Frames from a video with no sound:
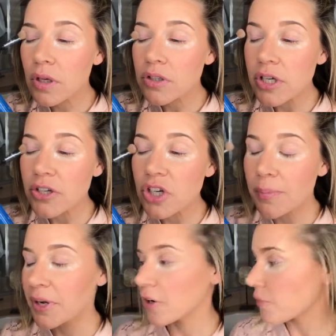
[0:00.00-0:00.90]
touch up
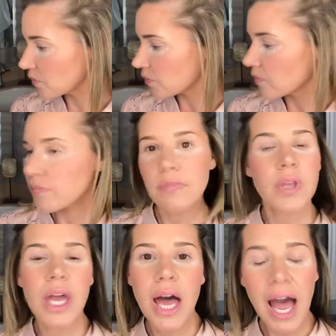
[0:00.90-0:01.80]
here.
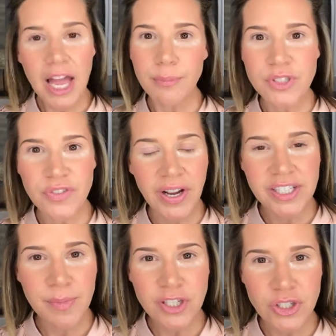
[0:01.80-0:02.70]
I almost forgot
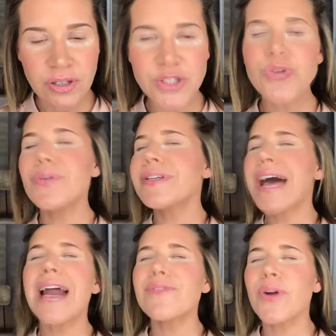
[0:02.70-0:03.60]
to mention, do
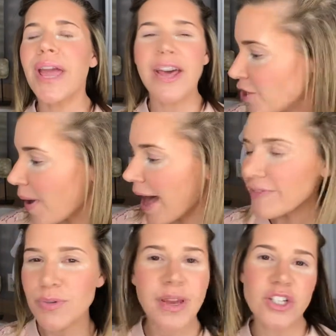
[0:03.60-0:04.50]
not forget you have
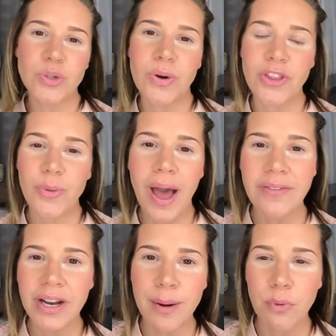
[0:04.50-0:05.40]
to make sure that you have
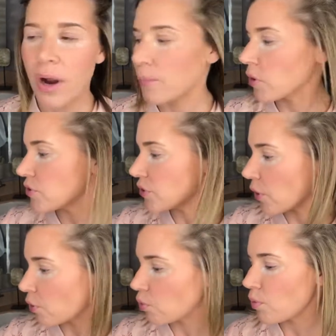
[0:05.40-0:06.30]
an eye primer.
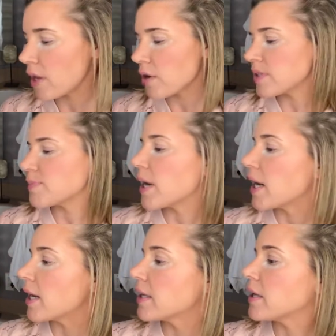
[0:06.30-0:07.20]
So where is
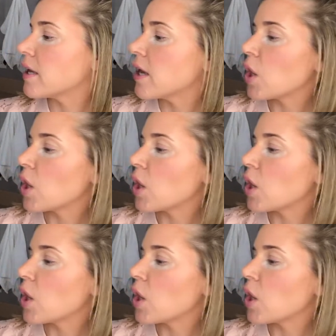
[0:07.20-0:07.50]
mine?